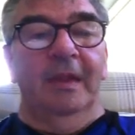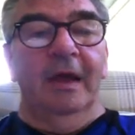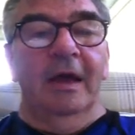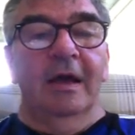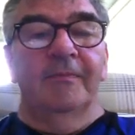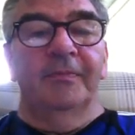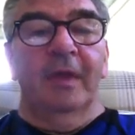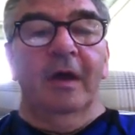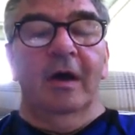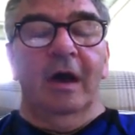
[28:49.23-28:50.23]
I'm
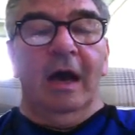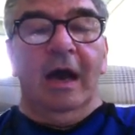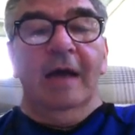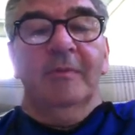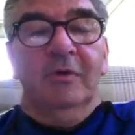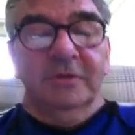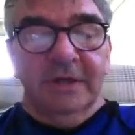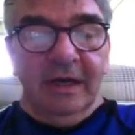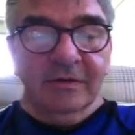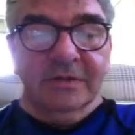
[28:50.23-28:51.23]
going to
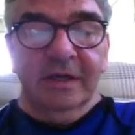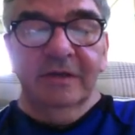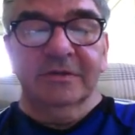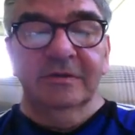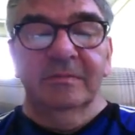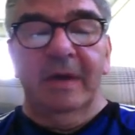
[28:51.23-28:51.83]
now set you some